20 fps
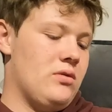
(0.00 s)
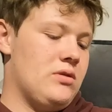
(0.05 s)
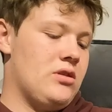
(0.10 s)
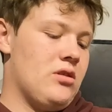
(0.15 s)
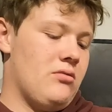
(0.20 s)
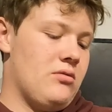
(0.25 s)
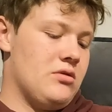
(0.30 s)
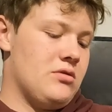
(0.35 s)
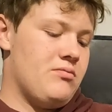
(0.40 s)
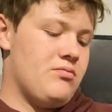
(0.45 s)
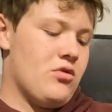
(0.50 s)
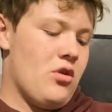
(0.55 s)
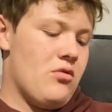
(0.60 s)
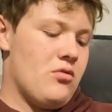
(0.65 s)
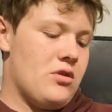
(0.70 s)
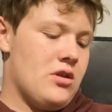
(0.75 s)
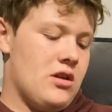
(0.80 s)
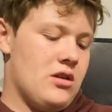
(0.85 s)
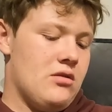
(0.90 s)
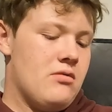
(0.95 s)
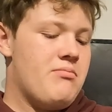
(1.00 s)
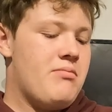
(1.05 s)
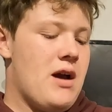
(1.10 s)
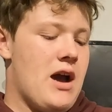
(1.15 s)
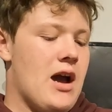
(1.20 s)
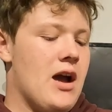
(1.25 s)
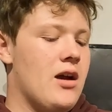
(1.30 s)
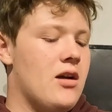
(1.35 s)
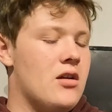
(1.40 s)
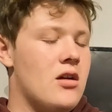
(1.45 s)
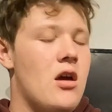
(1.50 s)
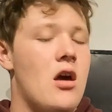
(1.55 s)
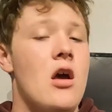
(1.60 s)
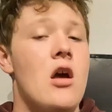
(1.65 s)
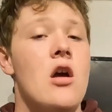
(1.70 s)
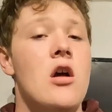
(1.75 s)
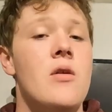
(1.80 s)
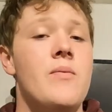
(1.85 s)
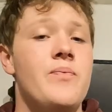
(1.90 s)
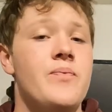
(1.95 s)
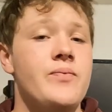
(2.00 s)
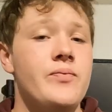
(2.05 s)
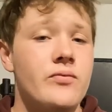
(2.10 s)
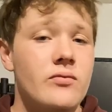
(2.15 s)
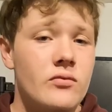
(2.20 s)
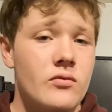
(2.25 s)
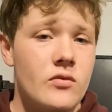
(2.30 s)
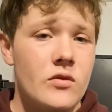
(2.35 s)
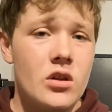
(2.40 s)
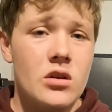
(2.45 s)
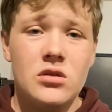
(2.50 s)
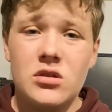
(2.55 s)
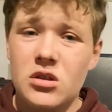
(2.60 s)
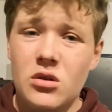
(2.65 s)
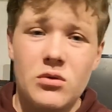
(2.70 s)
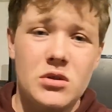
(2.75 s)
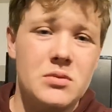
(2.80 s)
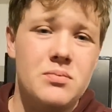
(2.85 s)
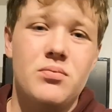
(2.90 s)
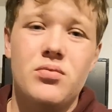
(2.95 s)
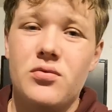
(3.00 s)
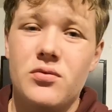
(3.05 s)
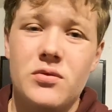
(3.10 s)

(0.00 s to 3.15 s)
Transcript: If someone's broken at the back, if something's